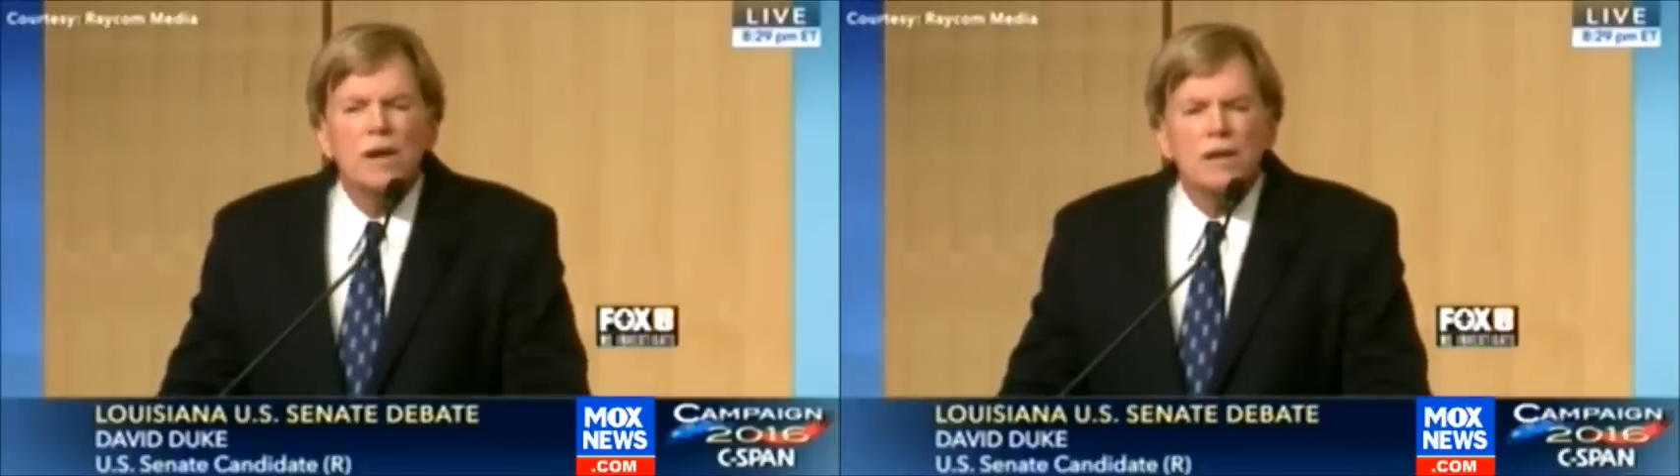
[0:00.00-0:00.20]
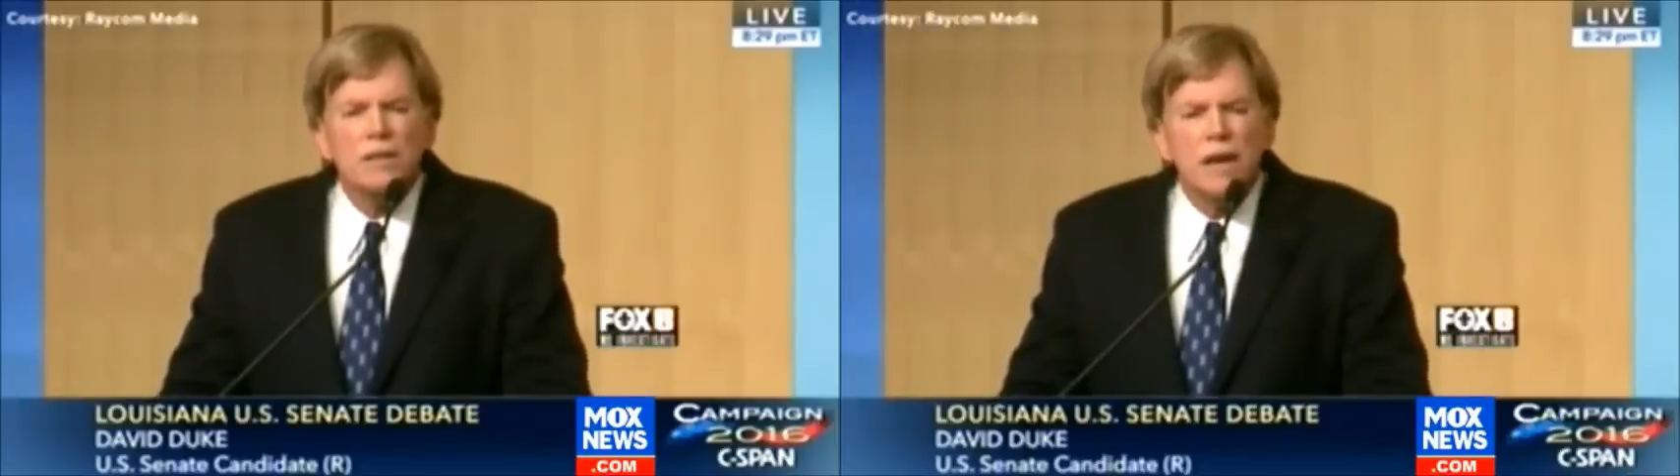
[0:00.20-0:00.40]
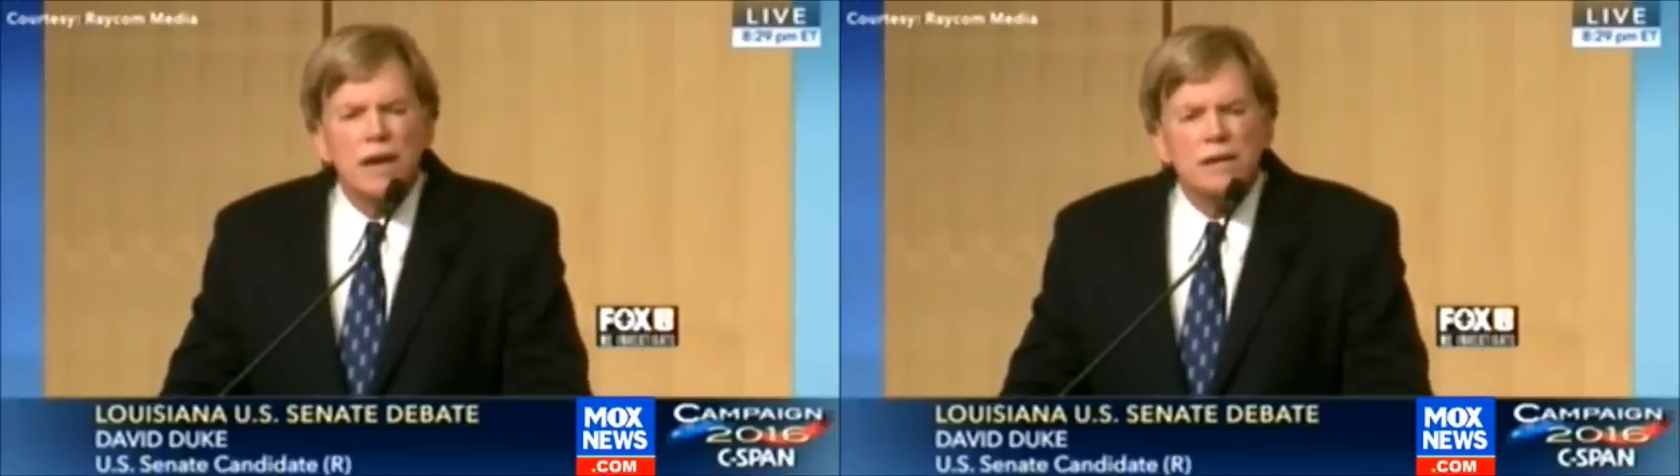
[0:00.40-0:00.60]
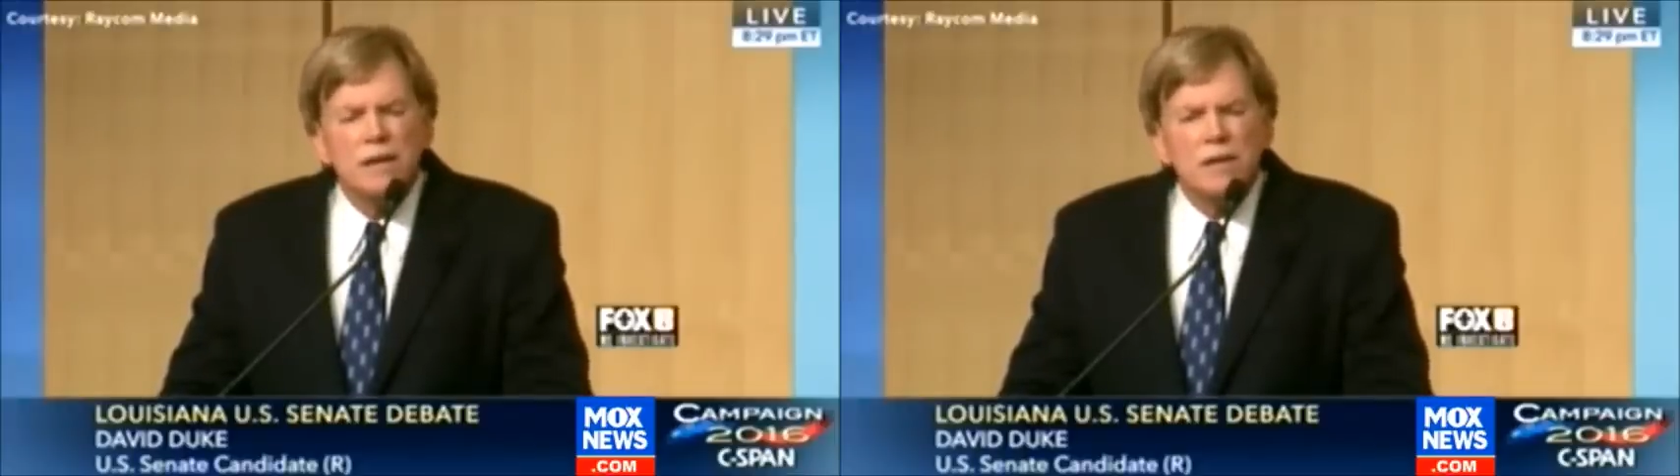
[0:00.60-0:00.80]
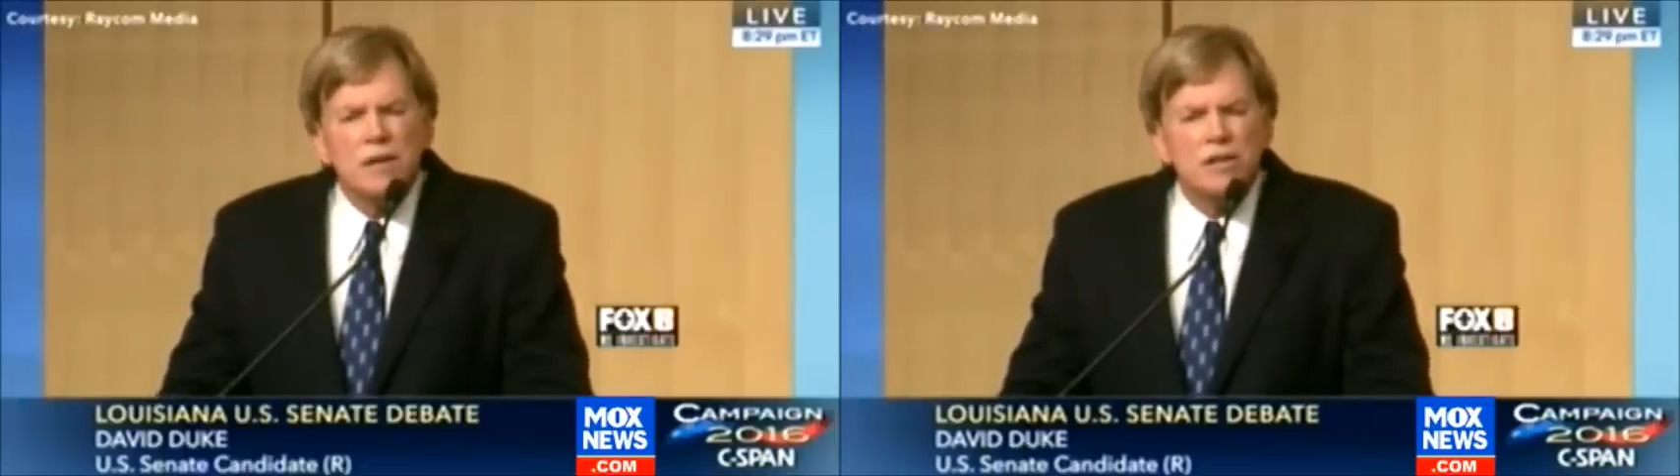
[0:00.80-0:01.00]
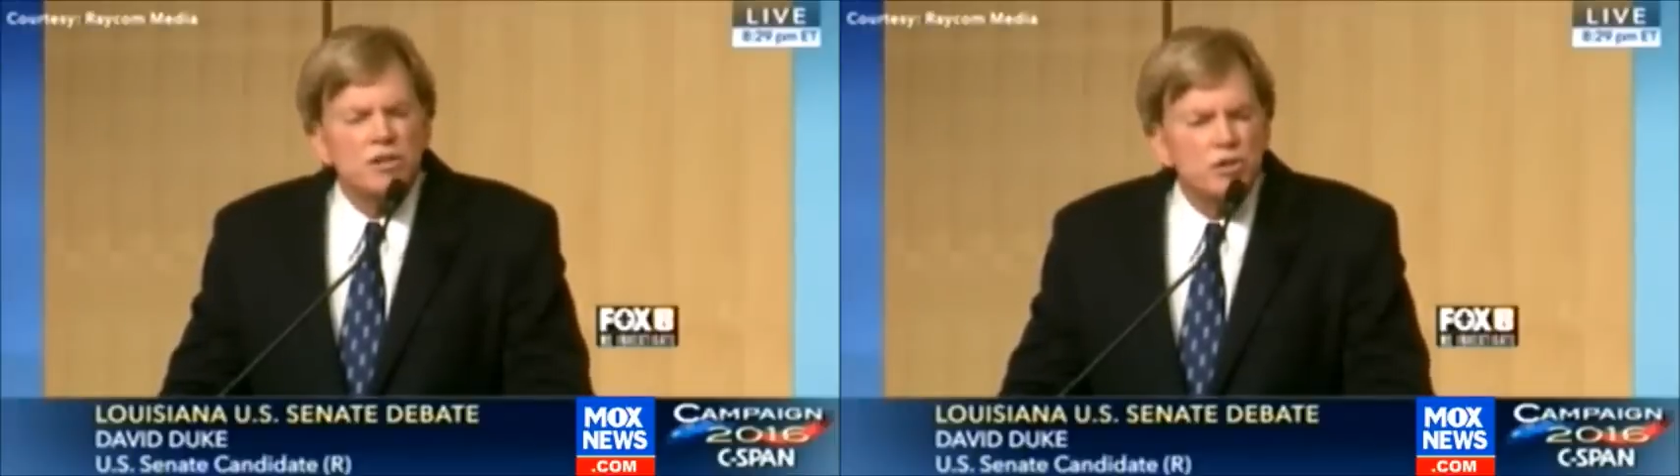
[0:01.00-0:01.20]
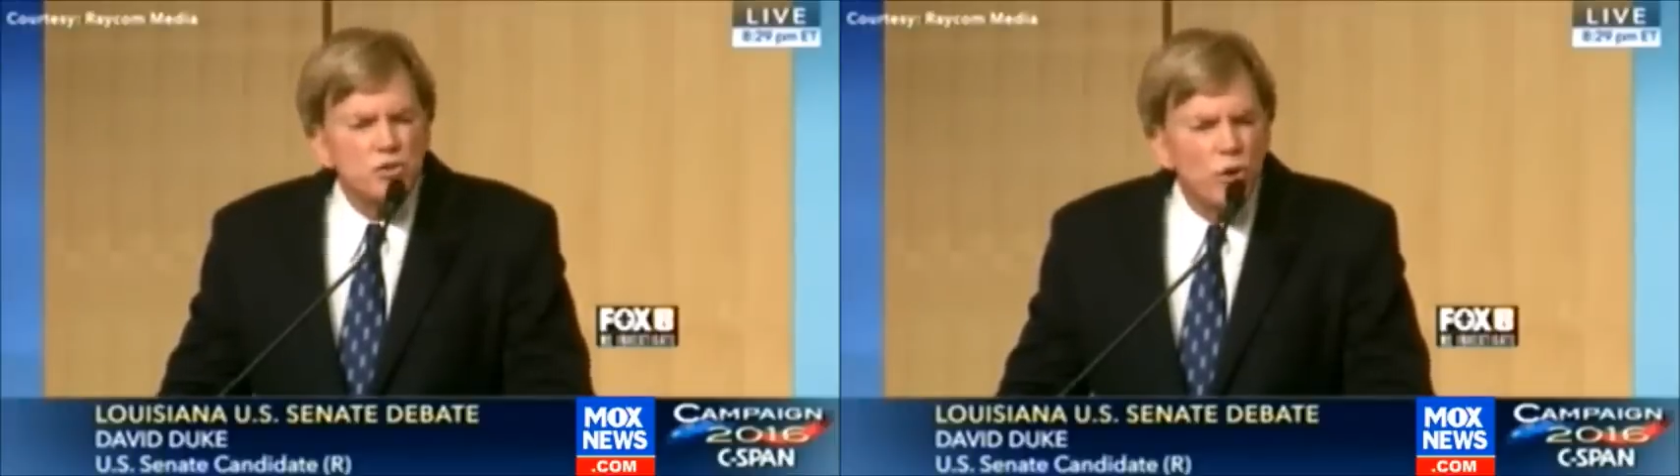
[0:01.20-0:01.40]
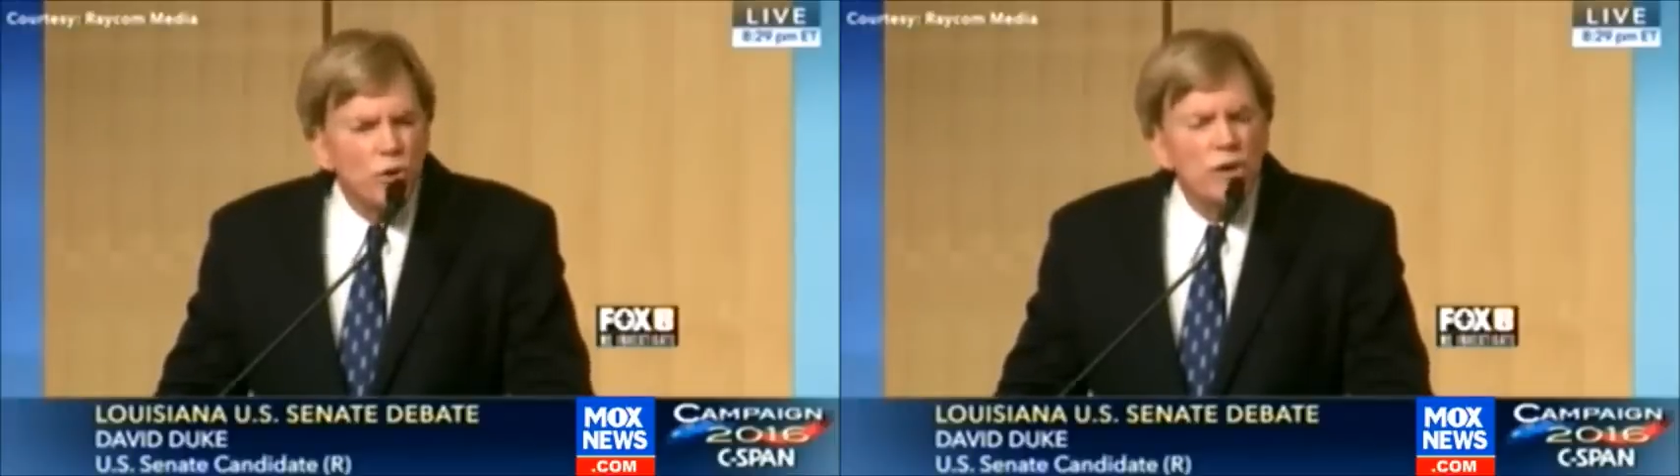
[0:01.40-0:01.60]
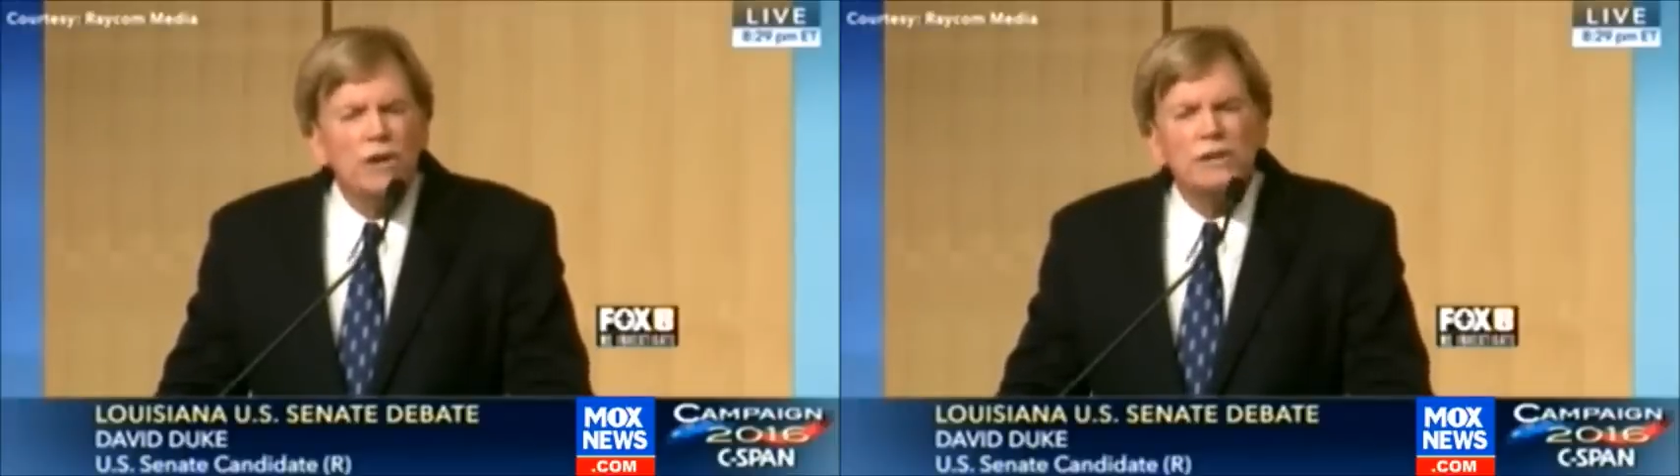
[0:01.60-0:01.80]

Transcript: that is controlling